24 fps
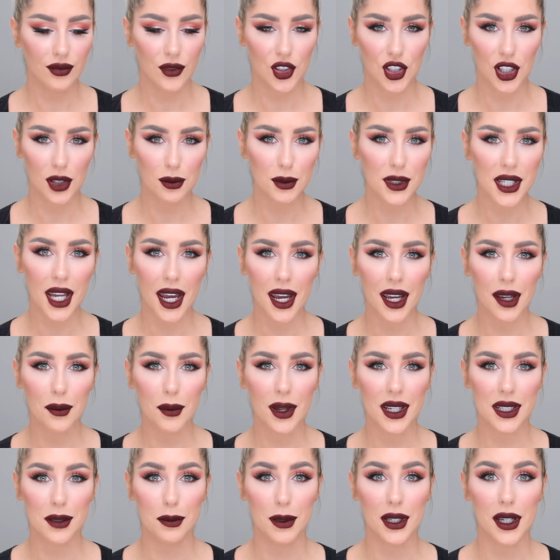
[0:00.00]
Gym time
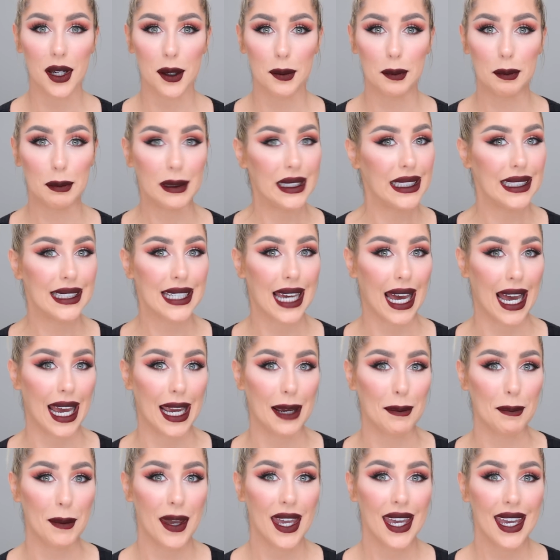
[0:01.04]
has become me
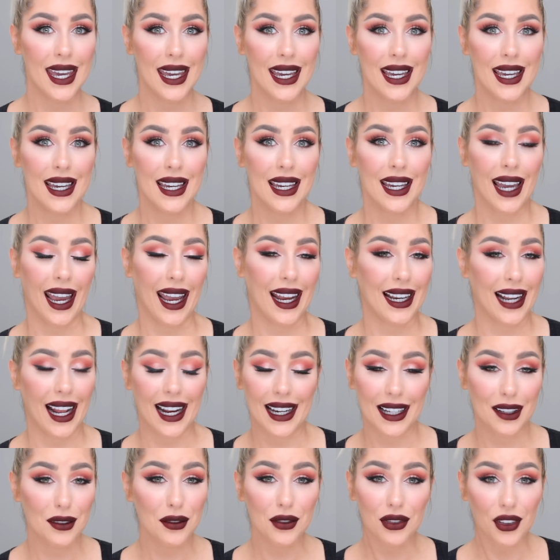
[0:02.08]
time. And
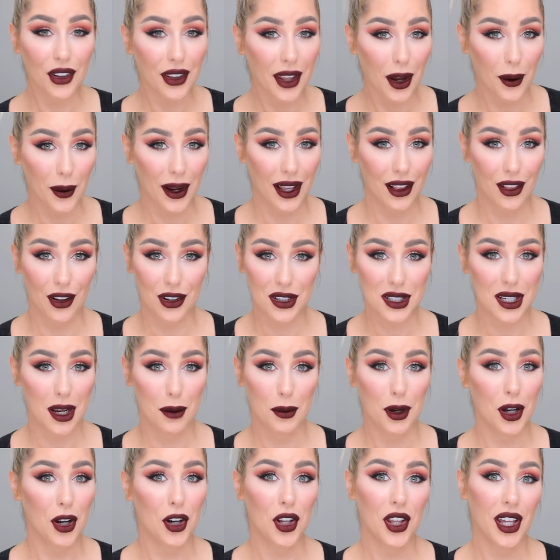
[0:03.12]
I didn't feel that way a long
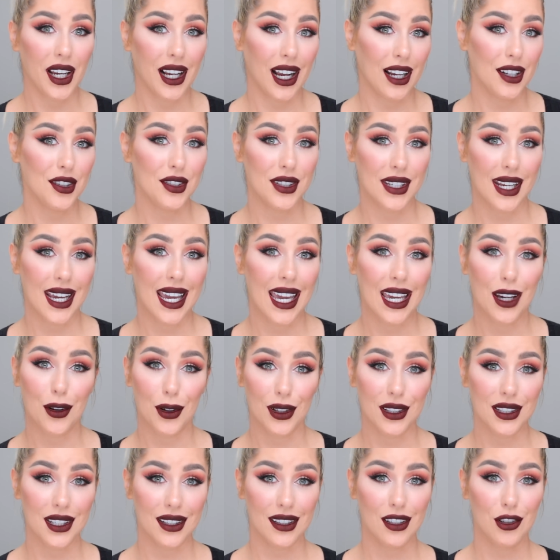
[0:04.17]
time ago. Like I used to hate
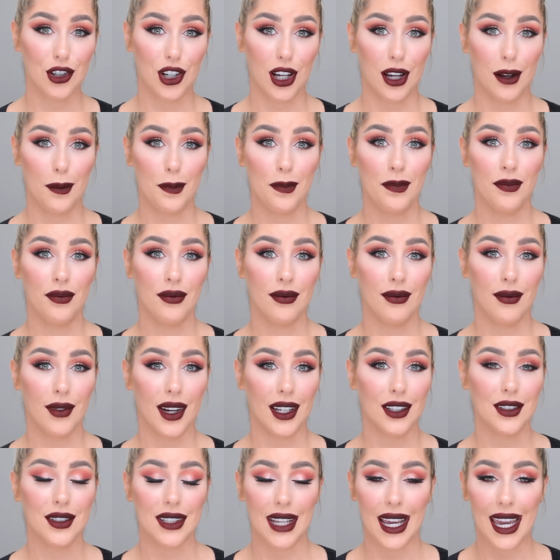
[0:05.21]
going to the gym.
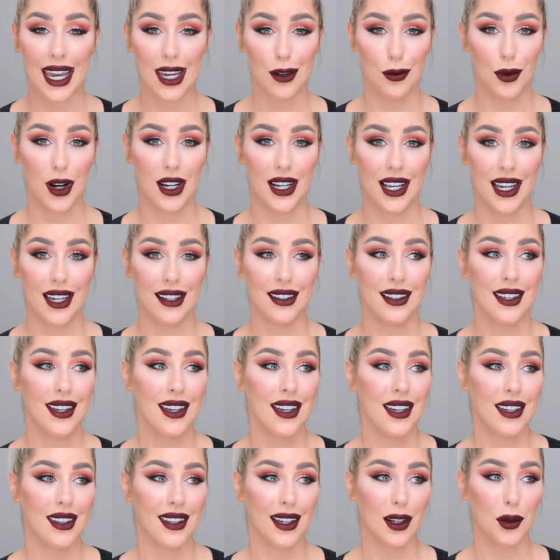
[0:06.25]
I used to hate running.
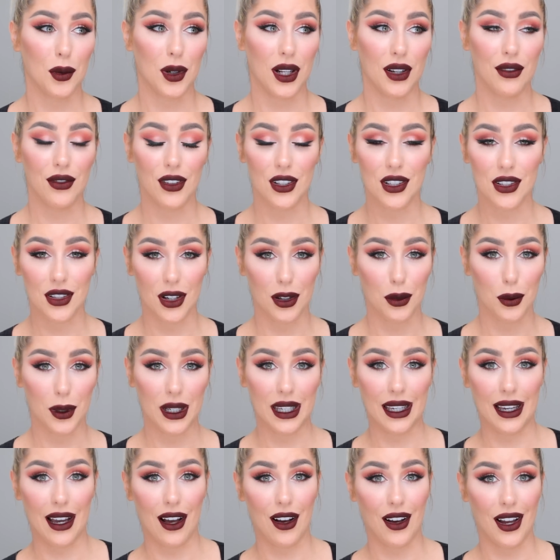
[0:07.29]
Like when I first started
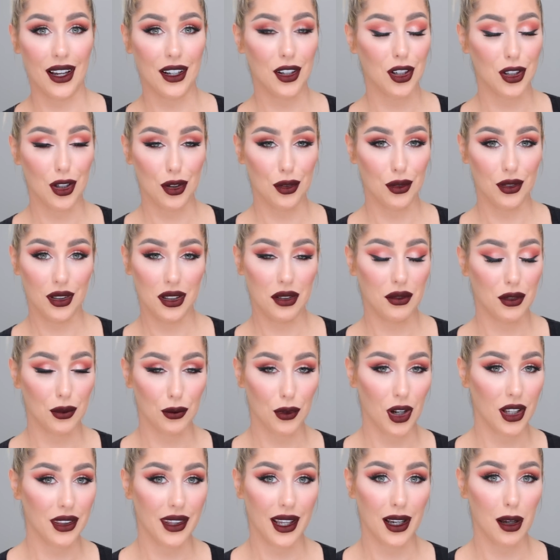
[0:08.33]
working out, I couldn't even
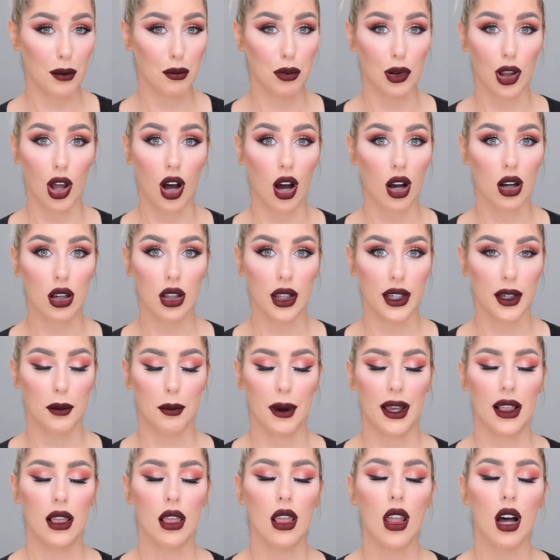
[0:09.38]
run like a block. Like
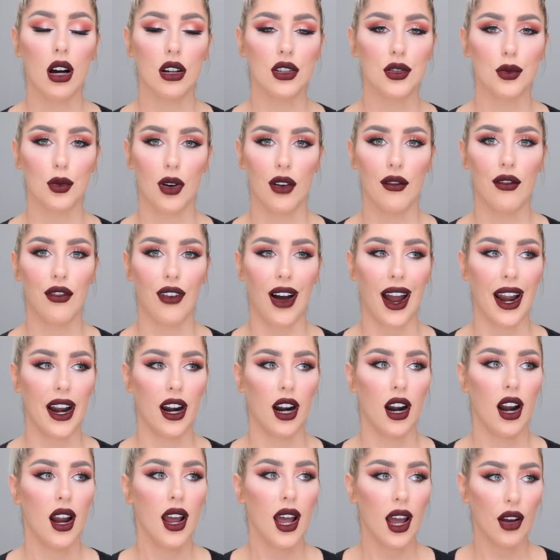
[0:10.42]
my lungs were on
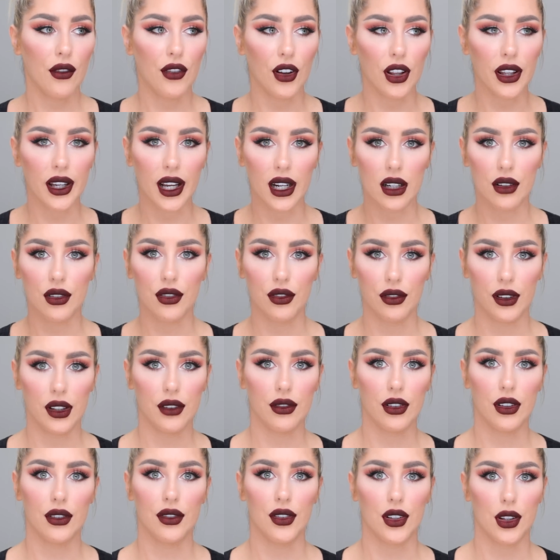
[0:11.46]
fire. I felt like I had a
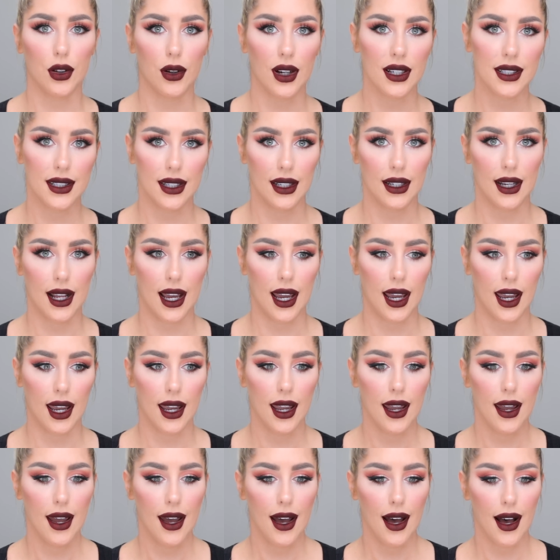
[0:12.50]
fever for the rest of the day.
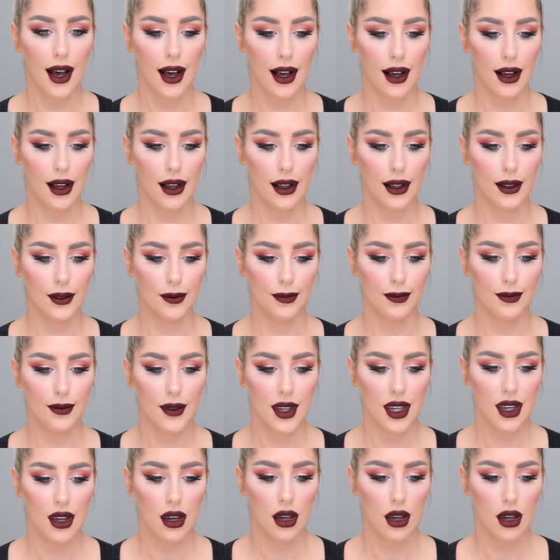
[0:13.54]
Um,